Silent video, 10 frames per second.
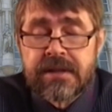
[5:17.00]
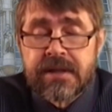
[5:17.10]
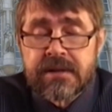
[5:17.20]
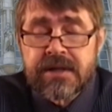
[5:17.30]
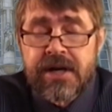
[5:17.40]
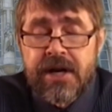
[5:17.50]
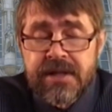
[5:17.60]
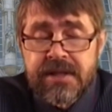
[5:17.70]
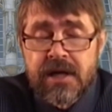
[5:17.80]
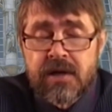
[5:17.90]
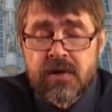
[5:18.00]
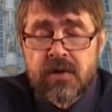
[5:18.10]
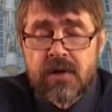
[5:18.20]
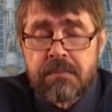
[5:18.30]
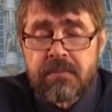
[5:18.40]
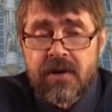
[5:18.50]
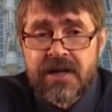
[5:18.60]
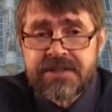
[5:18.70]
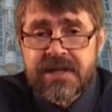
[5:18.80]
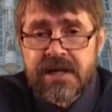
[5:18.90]
the creditor who
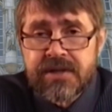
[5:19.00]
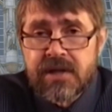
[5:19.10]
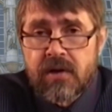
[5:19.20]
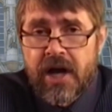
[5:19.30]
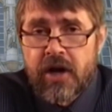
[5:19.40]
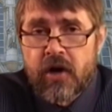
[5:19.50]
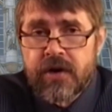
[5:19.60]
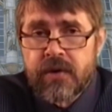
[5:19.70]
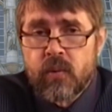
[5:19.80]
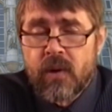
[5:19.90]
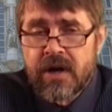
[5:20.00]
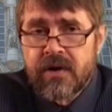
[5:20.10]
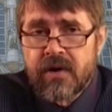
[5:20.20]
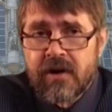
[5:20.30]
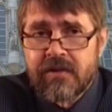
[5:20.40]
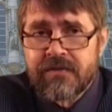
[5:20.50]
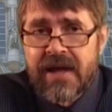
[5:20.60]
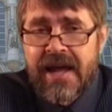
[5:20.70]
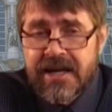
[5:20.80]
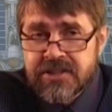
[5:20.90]
applies can rely on one of
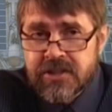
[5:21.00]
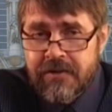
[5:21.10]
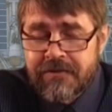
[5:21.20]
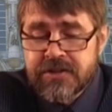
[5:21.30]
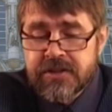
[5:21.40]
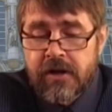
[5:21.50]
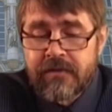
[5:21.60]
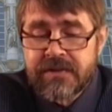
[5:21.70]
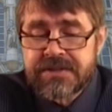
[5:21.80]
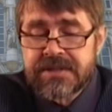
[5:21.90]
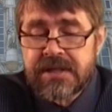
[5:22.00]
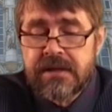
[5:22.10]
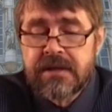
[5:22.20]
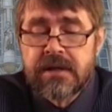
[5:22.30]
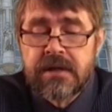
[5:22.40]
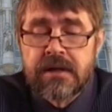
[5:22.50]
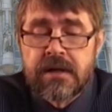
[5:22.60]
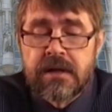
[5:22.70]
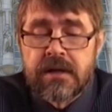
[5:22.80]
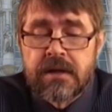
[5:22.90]
the acts of insolvency
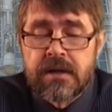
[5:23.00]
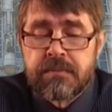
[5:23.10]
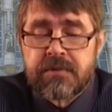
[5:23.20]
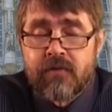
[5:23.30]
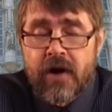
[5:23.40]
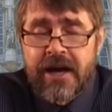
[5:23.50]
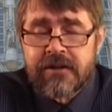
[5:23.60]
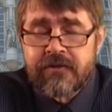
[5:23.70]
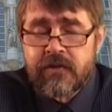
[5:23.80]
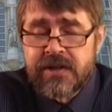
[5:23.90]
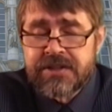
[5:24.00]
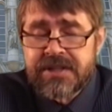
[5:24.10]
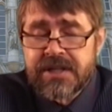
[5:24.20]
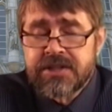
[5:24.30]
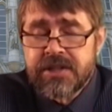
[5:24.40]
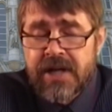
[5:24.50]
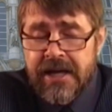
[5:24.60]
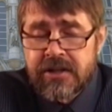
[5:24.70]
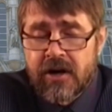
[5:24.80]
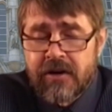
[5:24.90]
provided for in Section
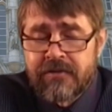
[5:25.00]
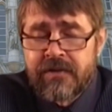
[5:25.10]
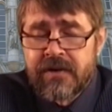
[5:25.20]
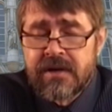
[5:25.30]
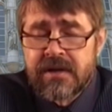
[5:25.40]
8 of